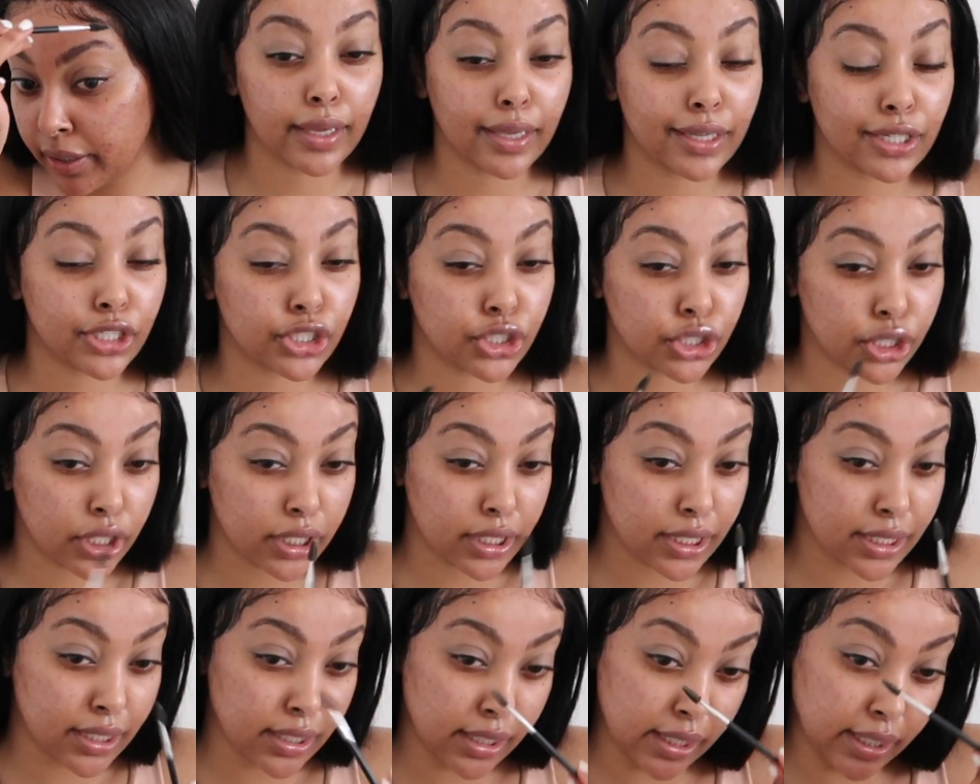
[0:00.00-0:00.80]
It's
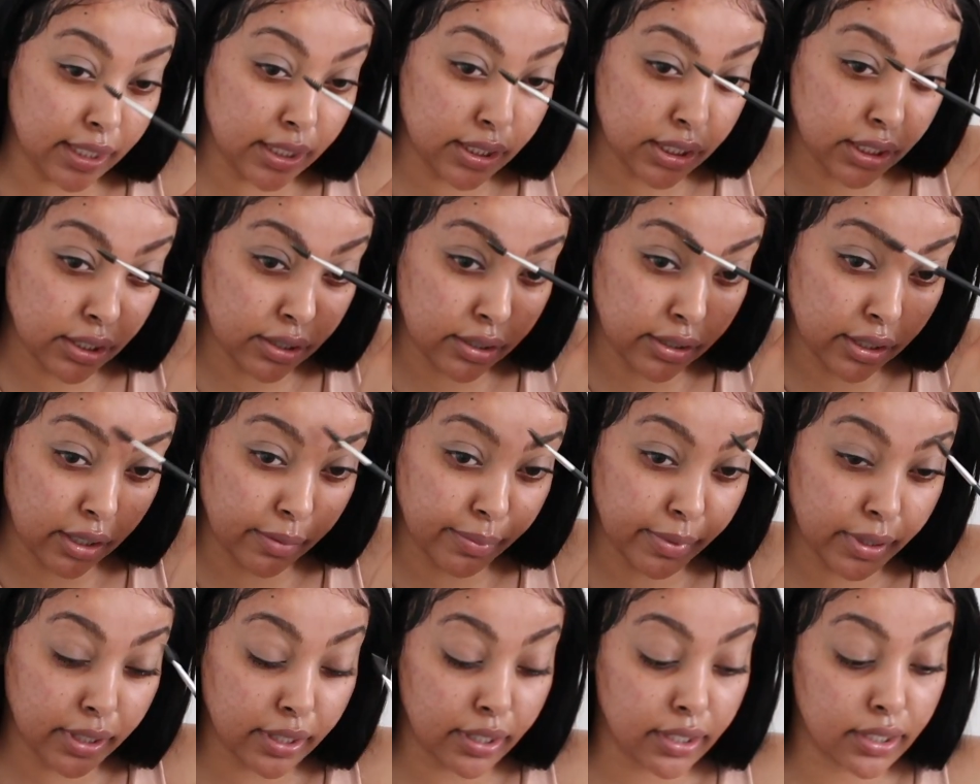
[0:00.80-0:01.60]
just easier now
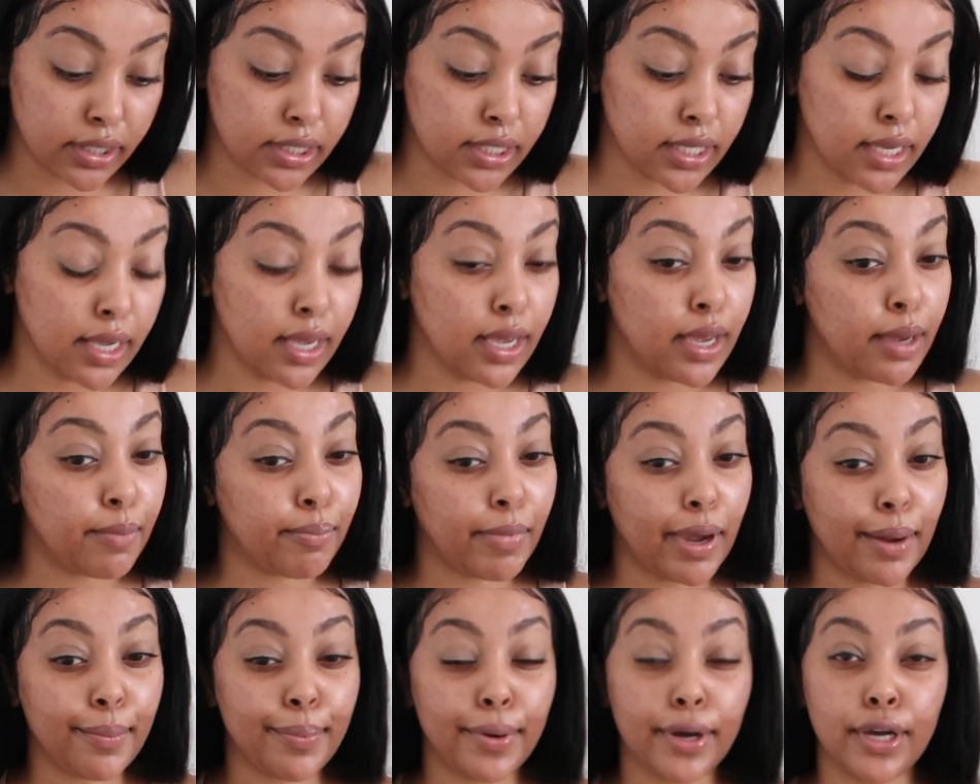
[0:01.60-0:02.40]
because
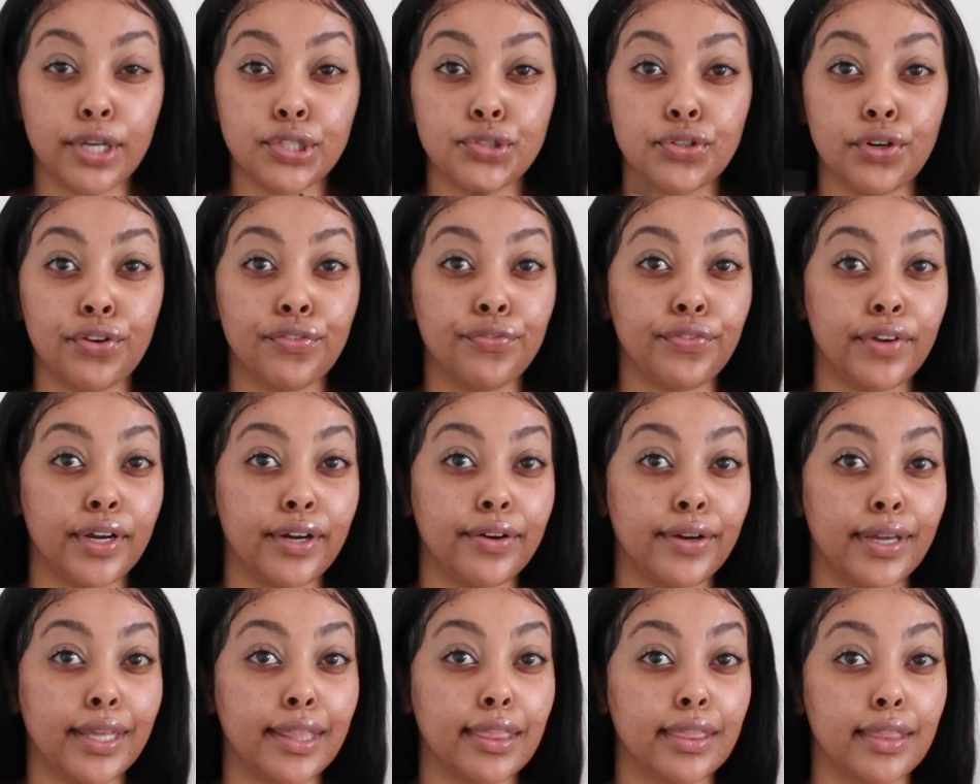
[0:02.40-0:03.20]
my brows are
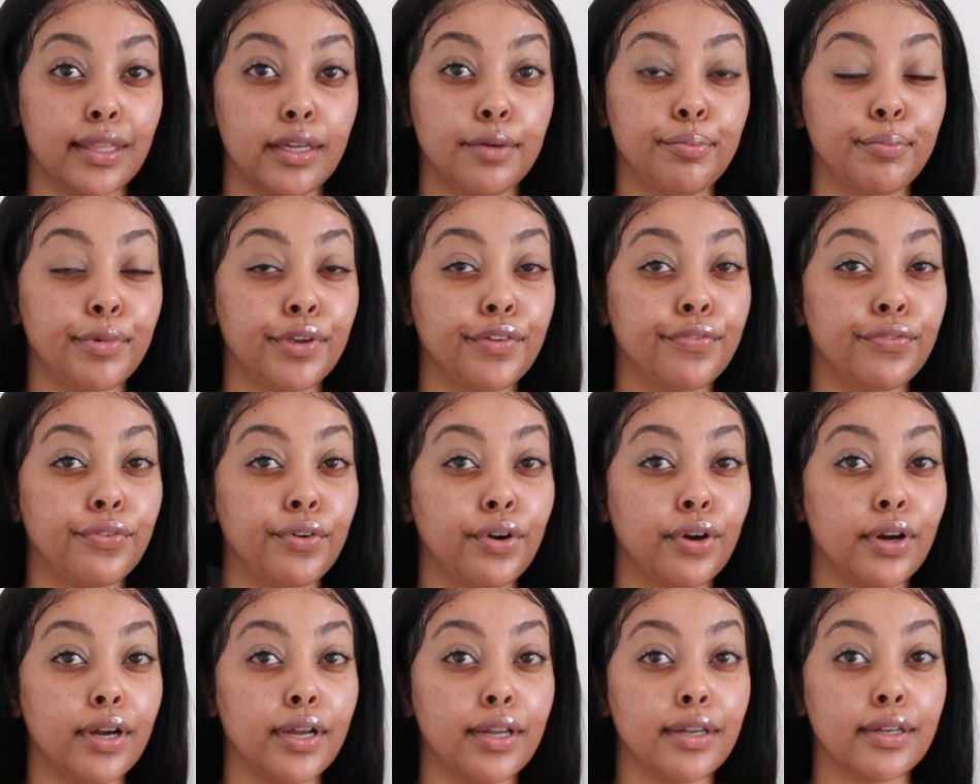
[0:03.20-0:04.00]
very thin
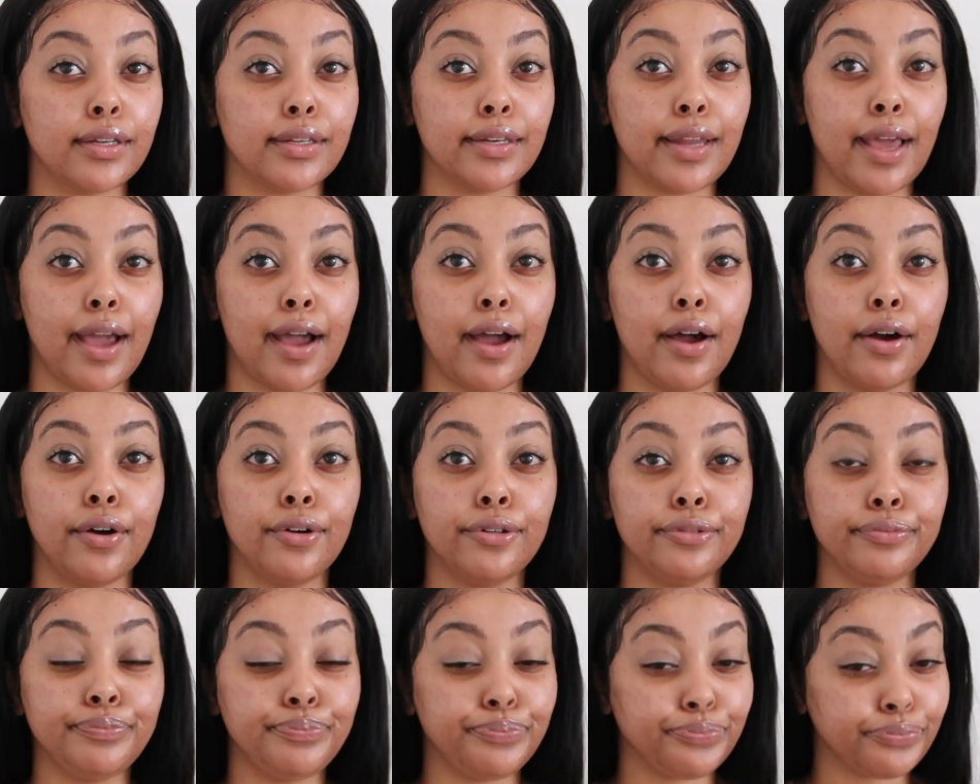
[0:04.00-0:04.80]
before.
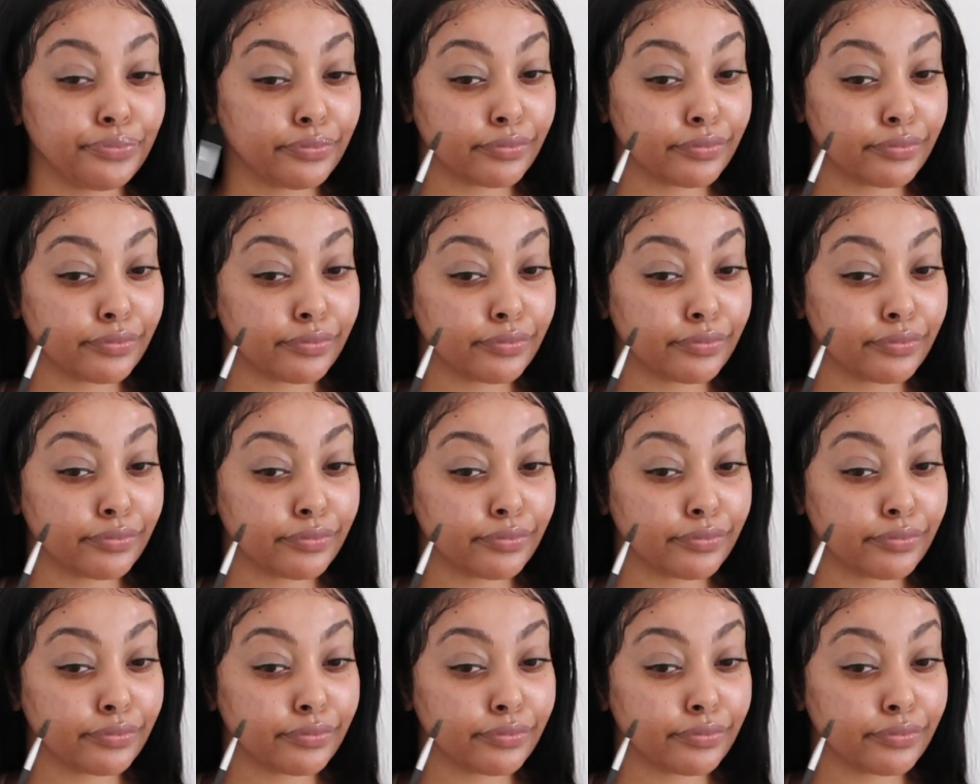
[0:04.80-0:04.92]
Now